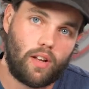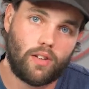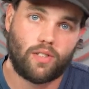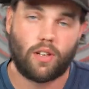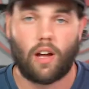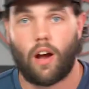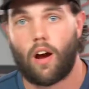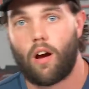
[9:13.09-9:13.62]

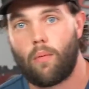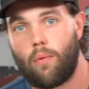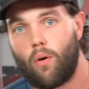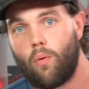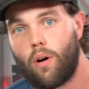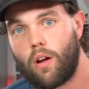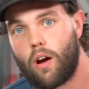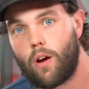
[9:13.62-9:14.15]
doesn't care about
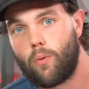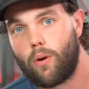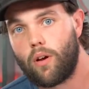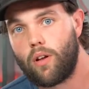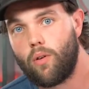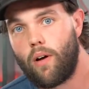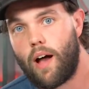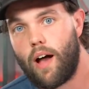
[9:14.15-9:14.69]
what hardware
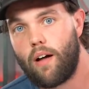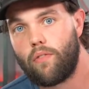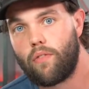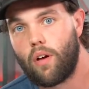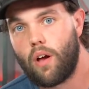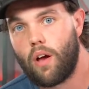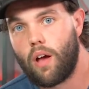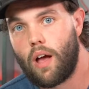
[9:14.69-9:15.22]
you have,
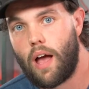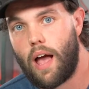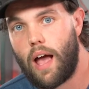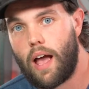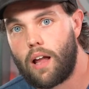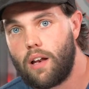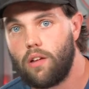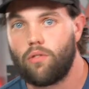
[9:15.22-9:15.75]

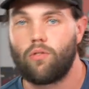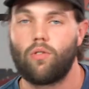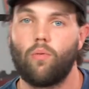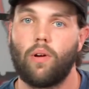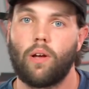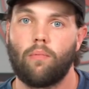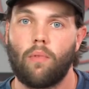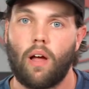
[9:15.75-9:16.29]
and neither do
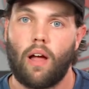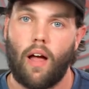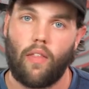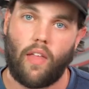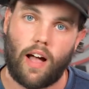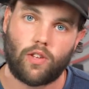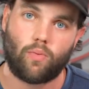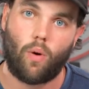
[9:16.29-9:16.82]
we. And
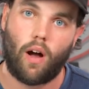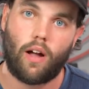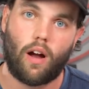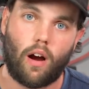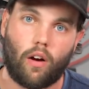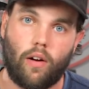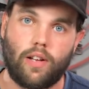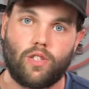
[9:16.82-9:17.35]
that's why
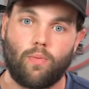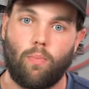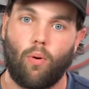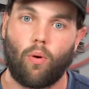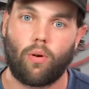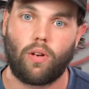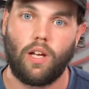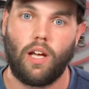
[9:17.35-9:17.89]
our great
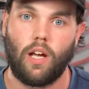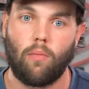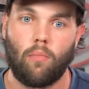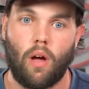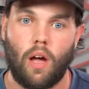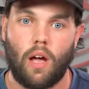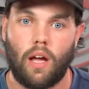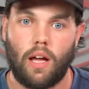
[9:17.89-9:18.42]
support team
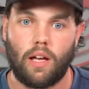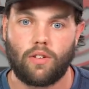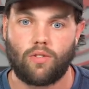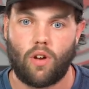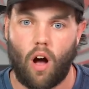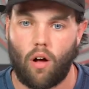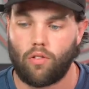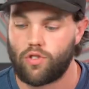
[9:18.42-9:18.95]
is
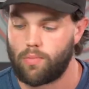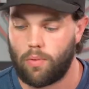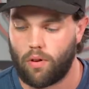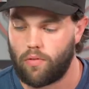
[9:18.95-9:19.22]
knowledgeable